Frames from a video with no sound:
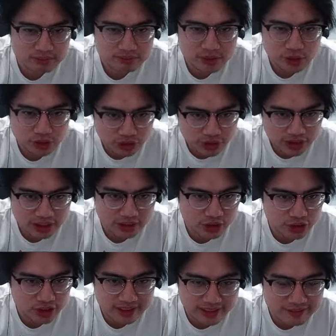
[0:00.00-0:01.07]
You
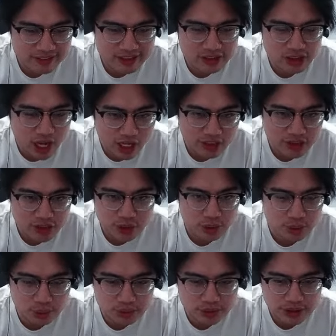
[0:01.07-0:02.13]
could even dodge her
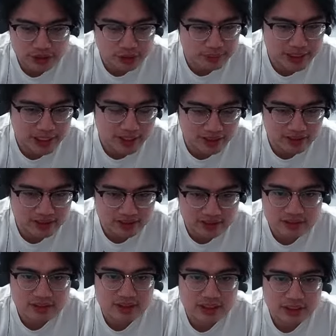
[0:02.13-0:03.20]
ulti, to be honest.
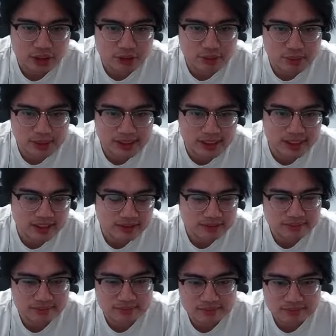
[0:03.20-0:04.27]
No mobility.
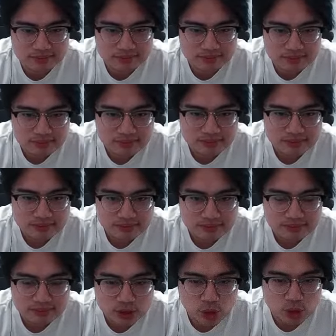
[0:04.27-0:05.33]

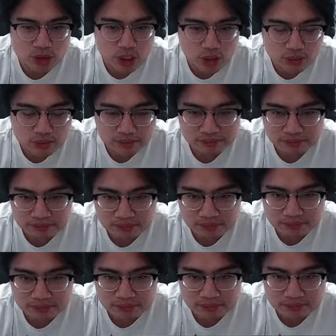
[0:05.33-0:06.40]
So slow.
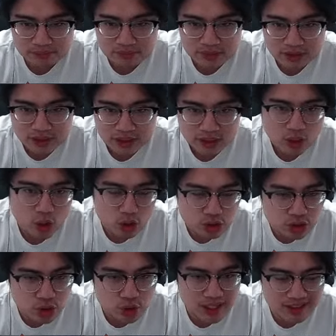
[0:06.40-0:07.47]

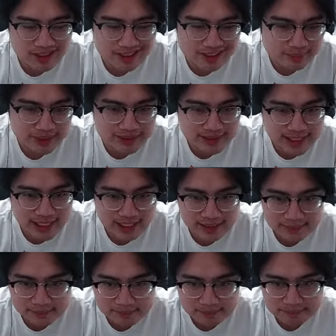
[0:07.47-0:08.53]
Also a little bit
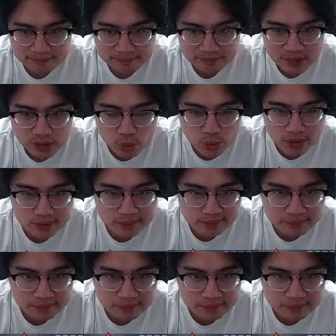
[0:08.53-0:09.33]
scaling. Gourd.